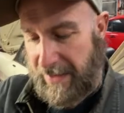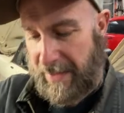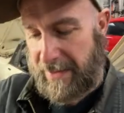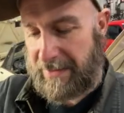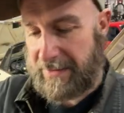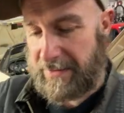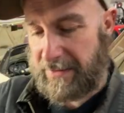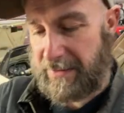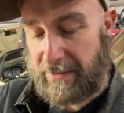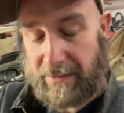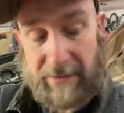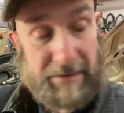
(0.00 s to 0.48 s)

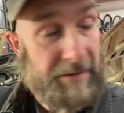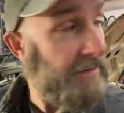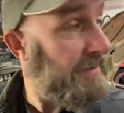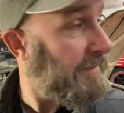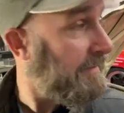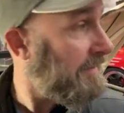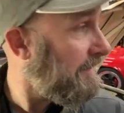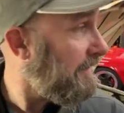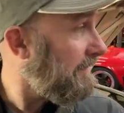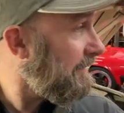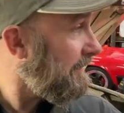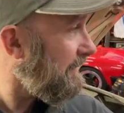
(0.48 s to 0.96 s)
got
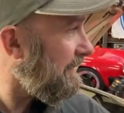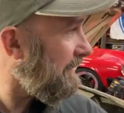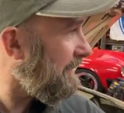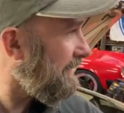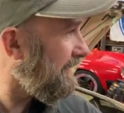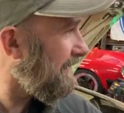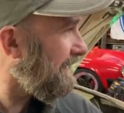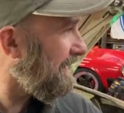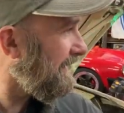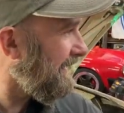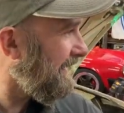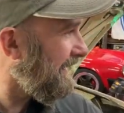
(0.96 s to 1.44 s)

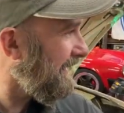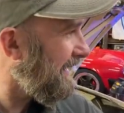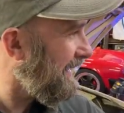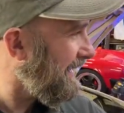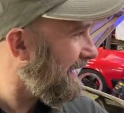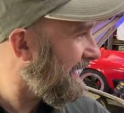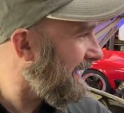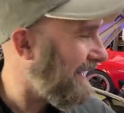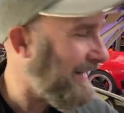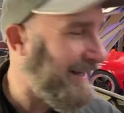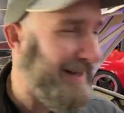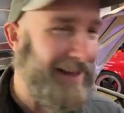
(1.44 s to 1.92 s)

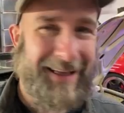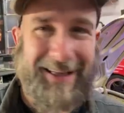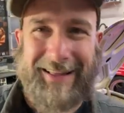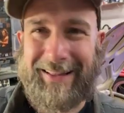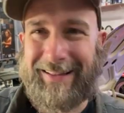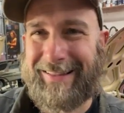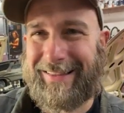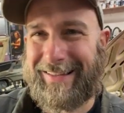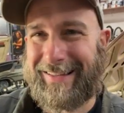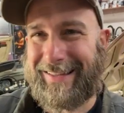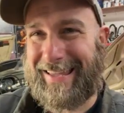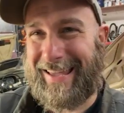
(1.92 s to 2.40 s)

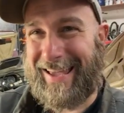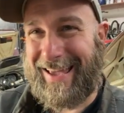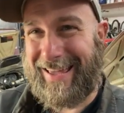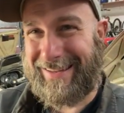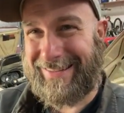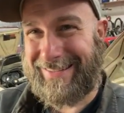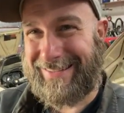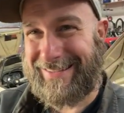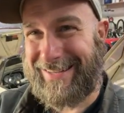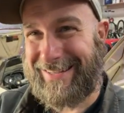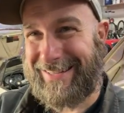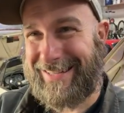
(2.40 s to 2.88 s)
the
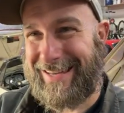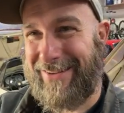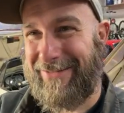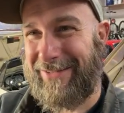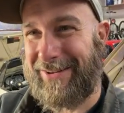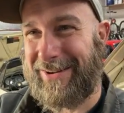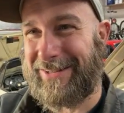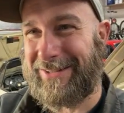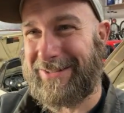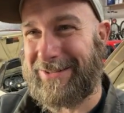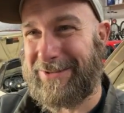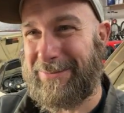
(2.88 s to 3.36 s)
cat is just
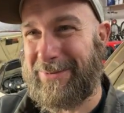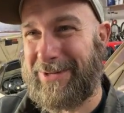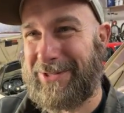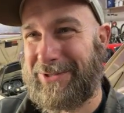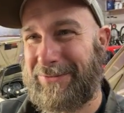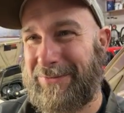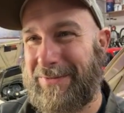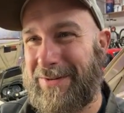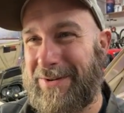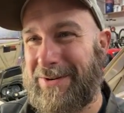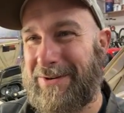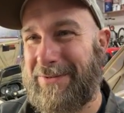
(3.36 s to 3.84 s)
having so
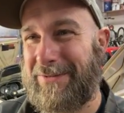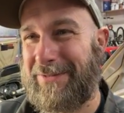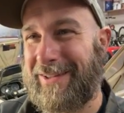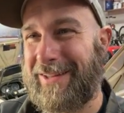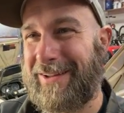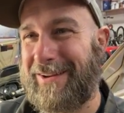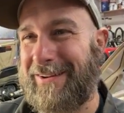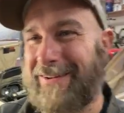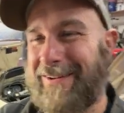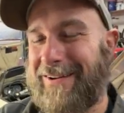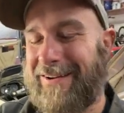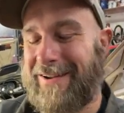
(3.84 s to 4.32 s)
much fun over
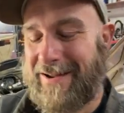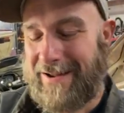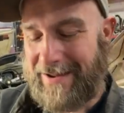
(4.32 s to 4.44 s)
there.